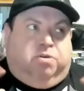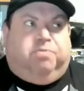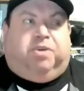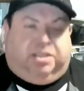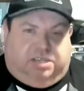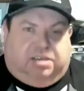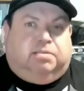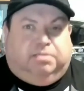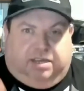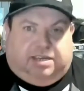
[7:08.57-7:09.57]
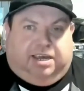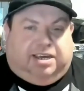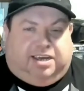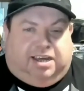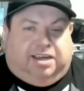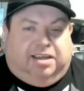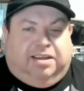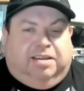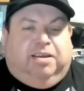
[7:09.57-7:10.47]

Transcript: go and find your Kit Kat,